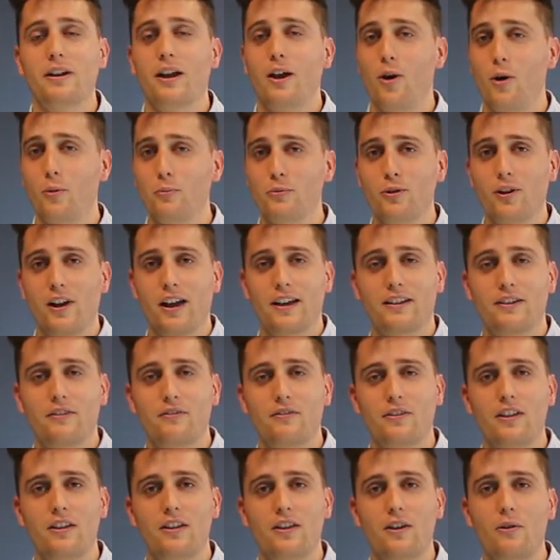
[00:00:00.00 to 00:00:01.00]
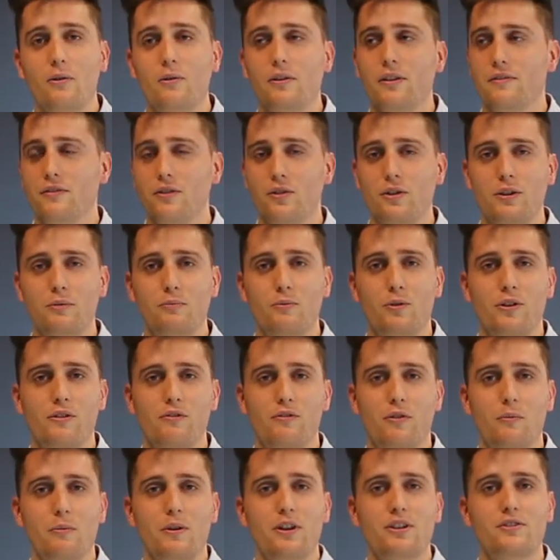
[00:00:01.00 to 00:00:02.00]
I hope you liked the video. If you need more
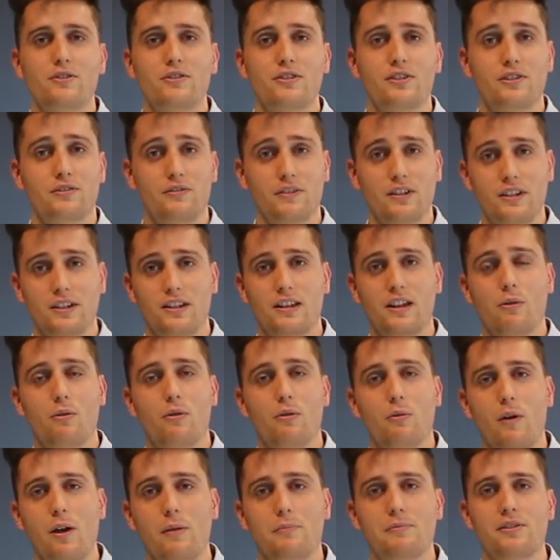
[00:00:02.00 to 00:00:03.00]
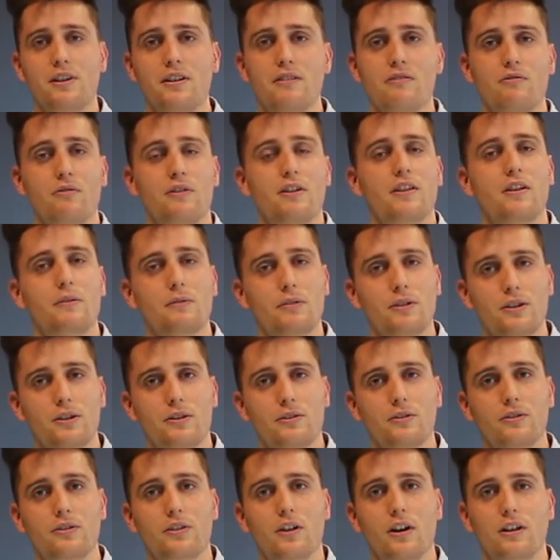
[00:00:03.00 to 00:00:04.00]
information, just visit our website
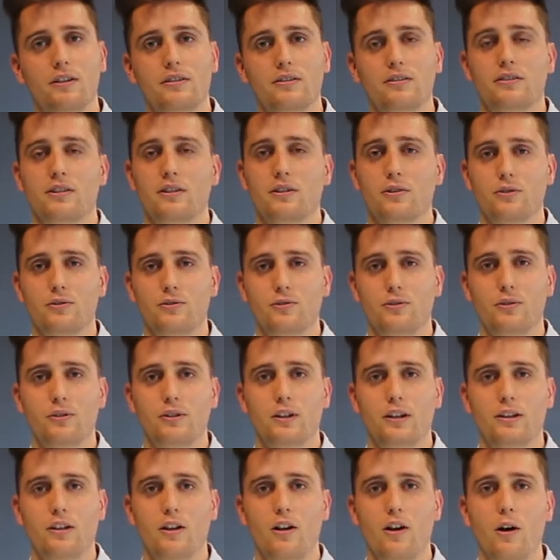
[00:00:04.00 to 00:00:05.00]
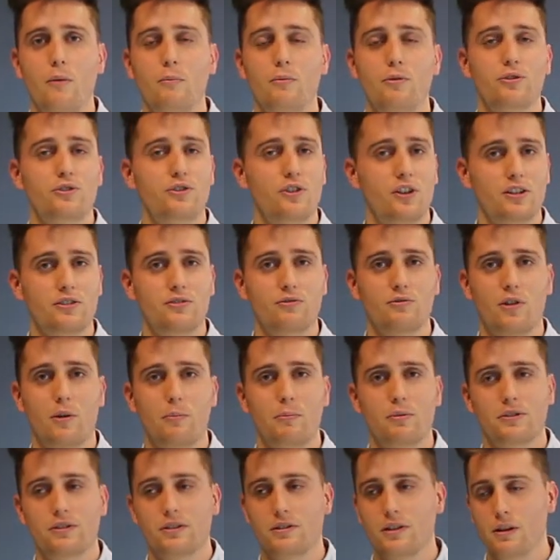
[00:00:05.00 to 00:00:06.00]
www.circontrol.com or just
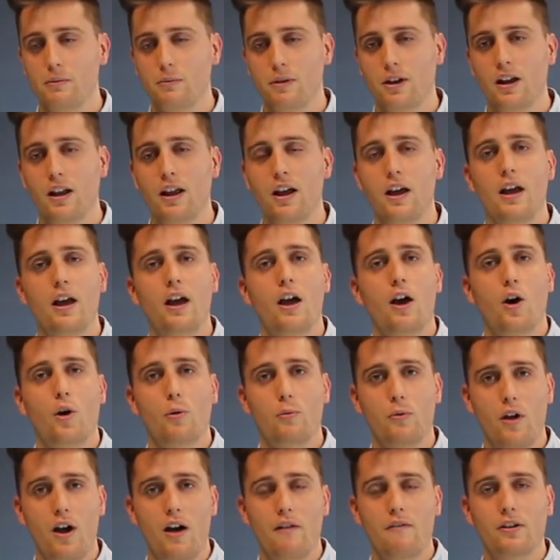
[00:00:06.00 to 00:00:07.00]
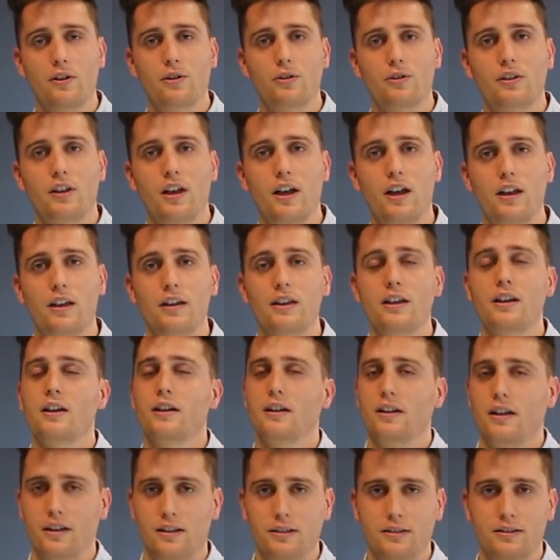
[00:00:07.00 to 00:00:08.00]
drop us an email. Hope you have a good day
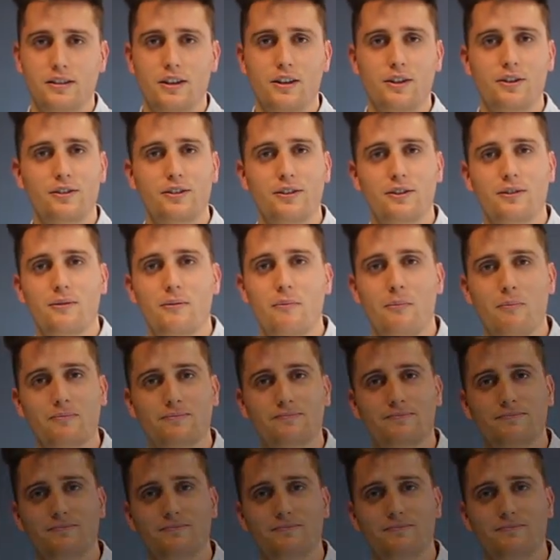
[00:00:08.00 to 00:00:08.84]
and see you soon.